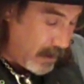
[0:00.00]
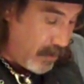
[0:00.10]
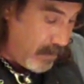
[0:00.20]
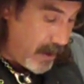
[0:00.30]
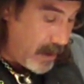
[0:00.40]

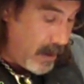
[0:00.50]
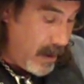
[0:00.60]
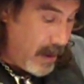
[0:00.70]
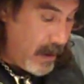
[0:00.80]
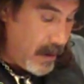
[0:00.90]
looming,
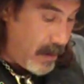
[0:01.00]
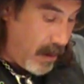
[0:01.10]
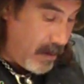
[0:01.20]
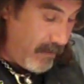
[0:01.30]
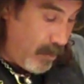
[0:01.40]

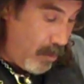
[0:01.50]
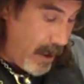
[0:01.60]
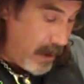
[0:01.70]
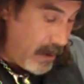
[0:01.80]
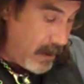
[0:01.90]
carnival
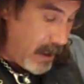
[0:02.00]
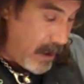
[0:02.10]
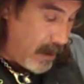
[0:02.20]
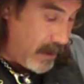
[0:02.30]
winding down.